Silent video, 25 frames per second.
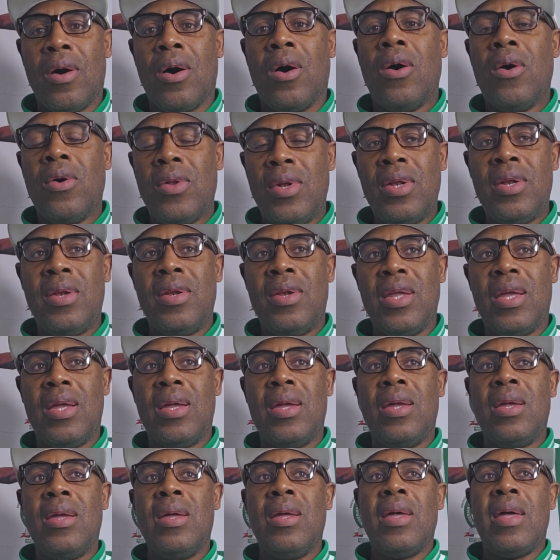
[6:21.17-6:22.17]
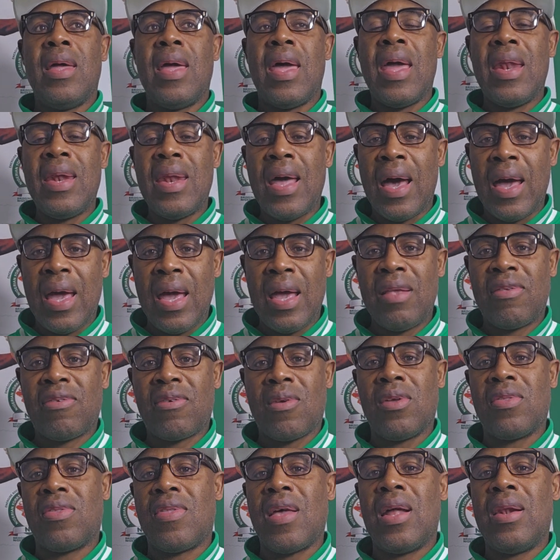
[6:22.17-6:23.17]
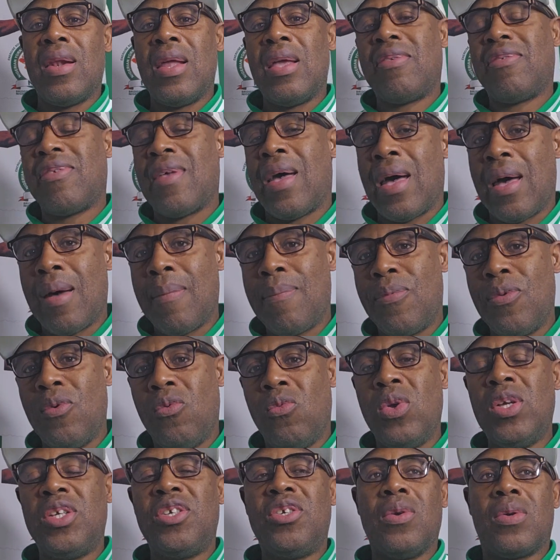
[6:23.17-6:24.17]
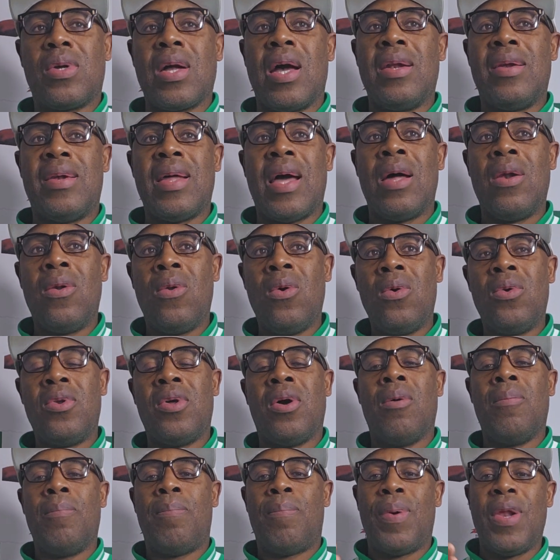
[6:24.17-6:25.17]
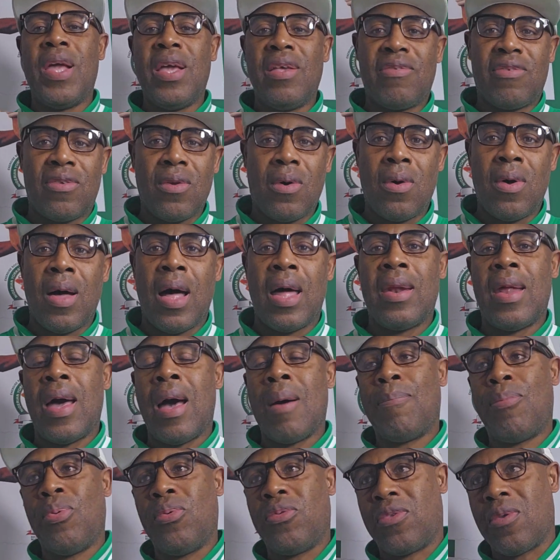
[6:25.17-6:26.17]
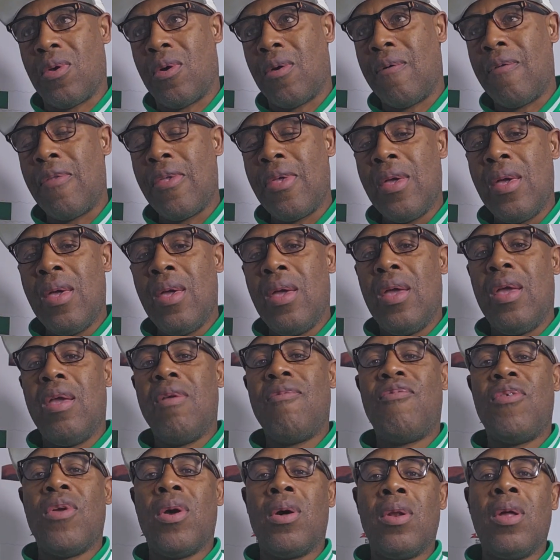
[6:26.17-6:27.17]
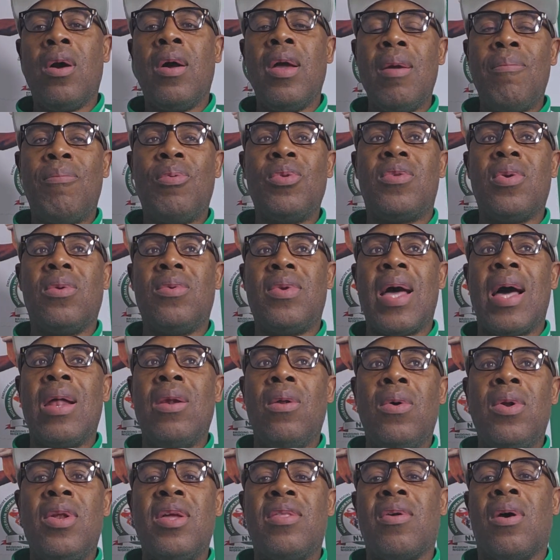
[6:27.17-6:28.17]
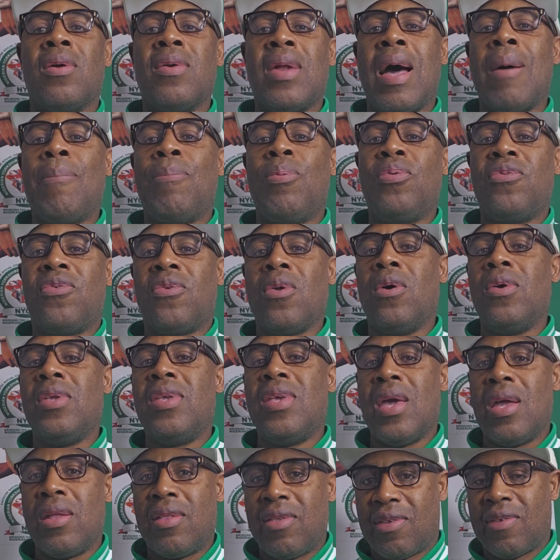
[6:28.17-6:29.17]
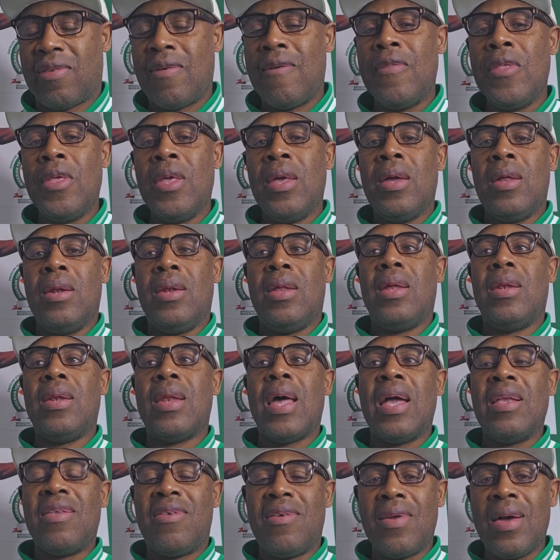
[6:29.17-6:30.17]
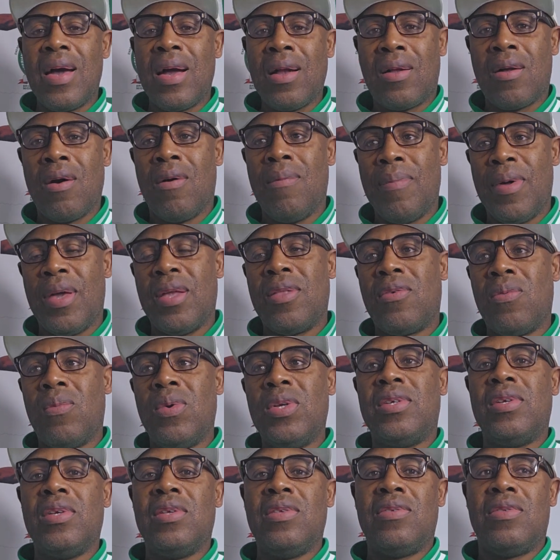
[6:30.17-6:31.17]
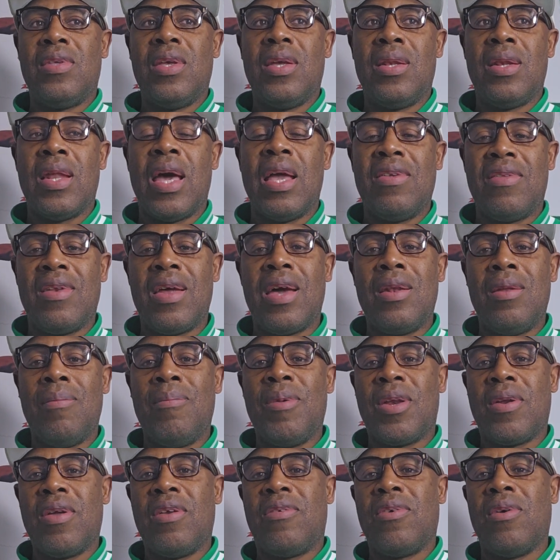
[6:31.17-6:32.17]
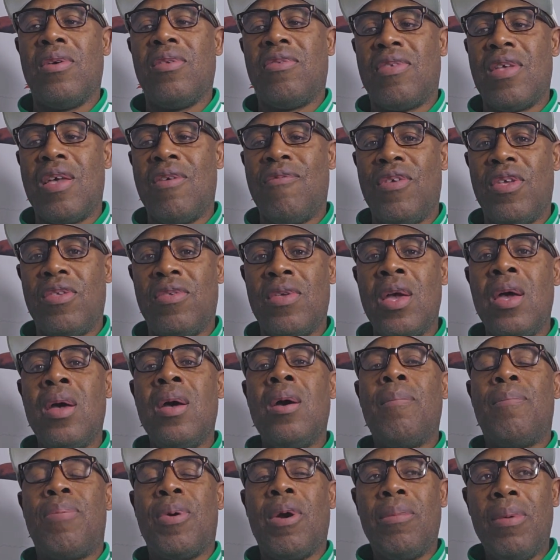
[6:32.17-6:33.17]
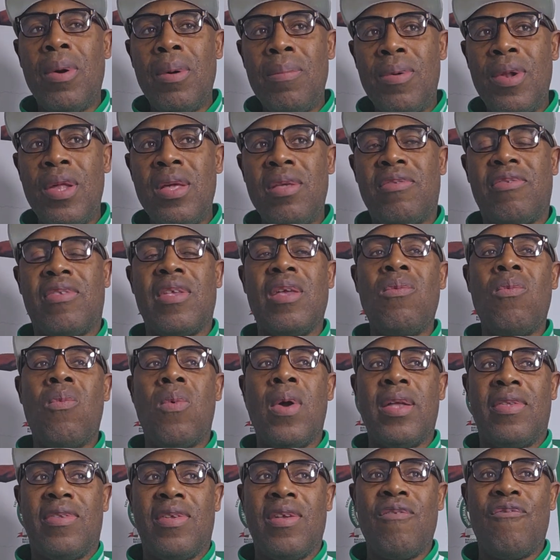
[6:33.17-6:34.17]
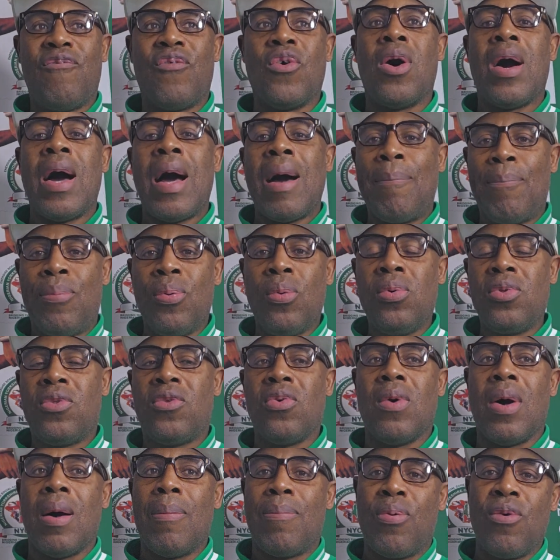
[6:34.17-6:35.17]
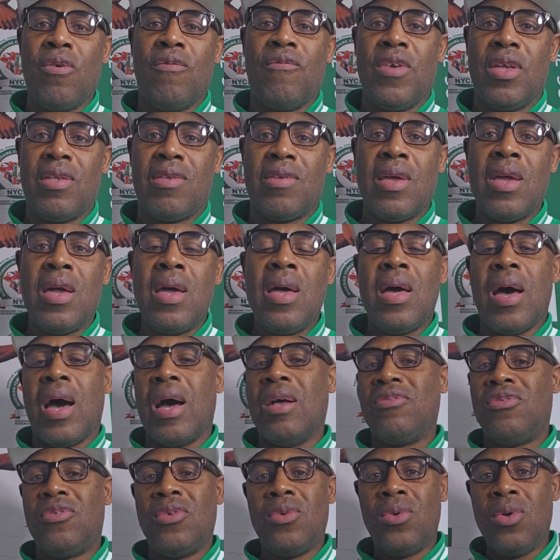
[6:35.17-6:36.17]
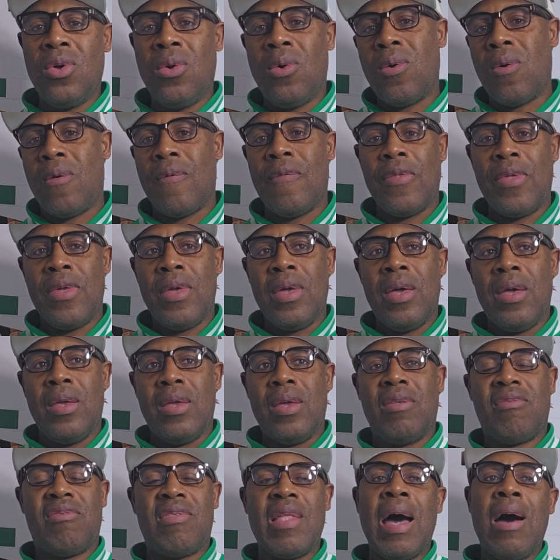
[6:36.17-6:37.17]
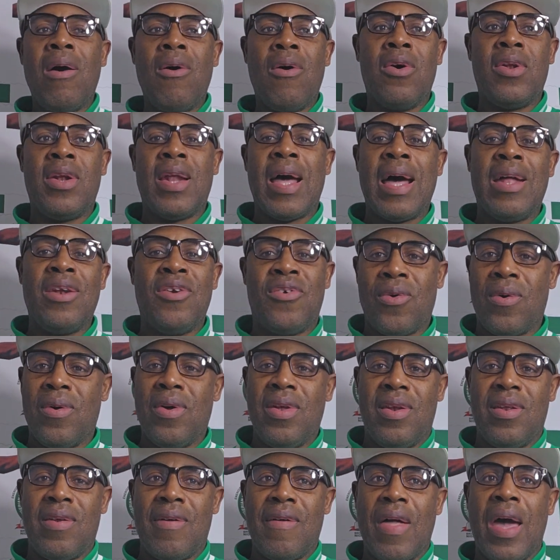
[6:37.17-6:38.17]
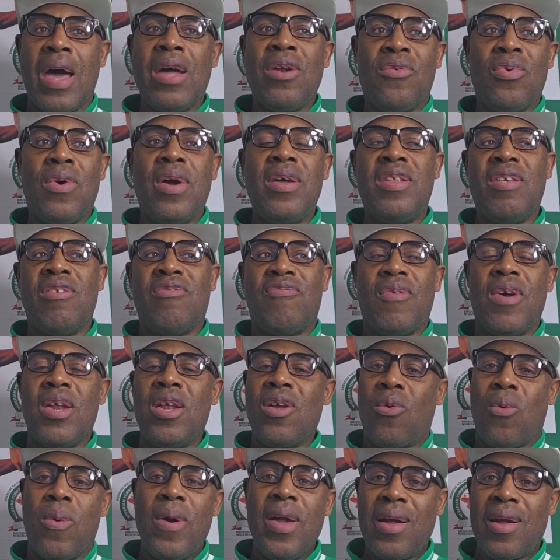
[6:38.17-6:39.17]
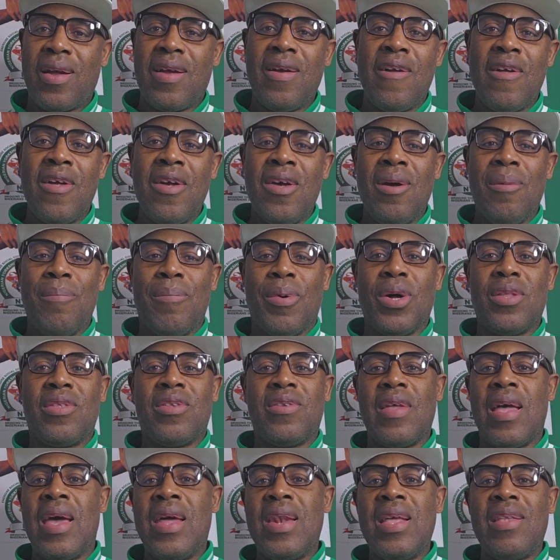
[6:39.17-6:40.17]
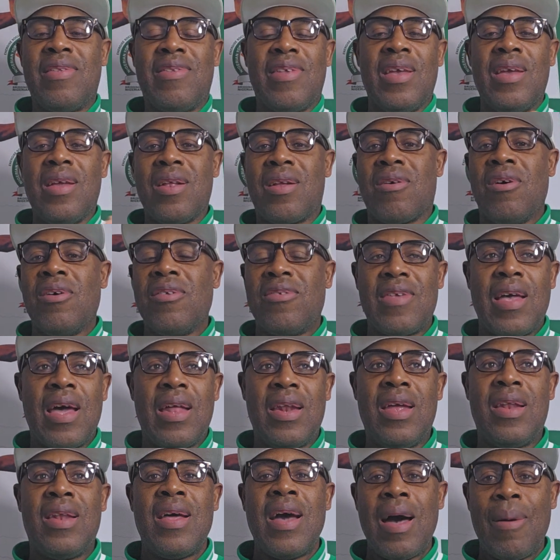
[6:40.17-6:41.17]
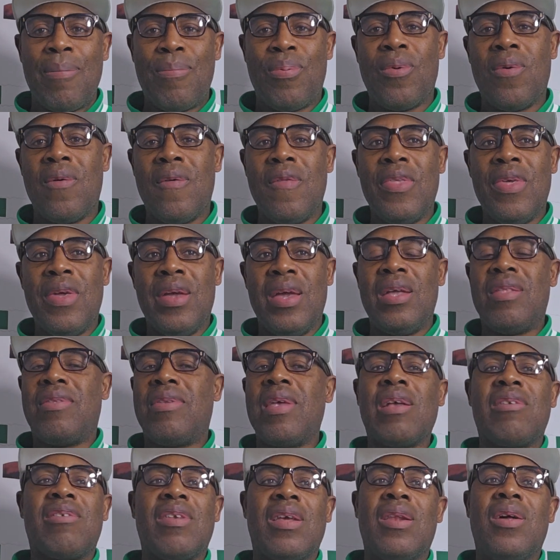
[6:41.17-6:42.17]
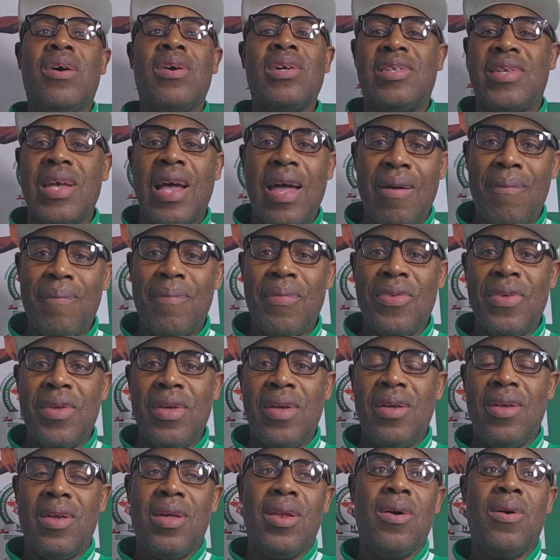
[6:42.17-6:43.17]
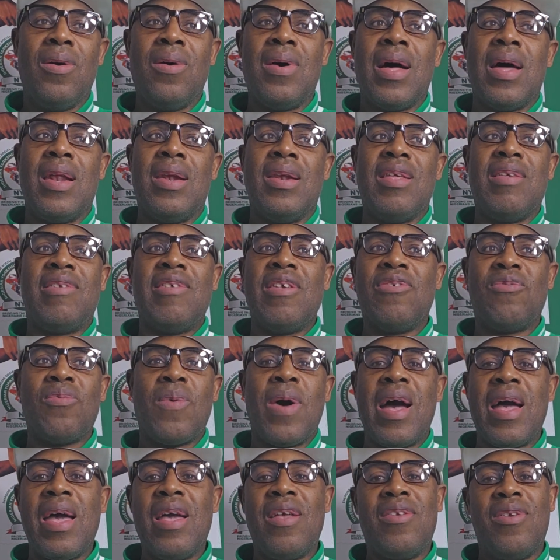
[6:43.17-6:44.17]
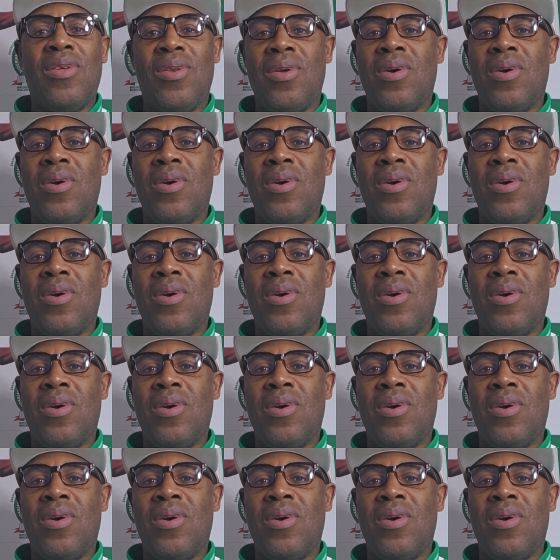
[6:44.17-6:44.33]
on the NIS Contactless app, which you can download on Play Store and Apple Store. If you're not able to download it on Apple Store yet, the Nigerian government, which is the Nigerian Immigration Service, probably still waiting for Apple to approve it. As you know, it's now on Android. Android is very quick, but anything concerning Apple, it takes a long time, and this is why,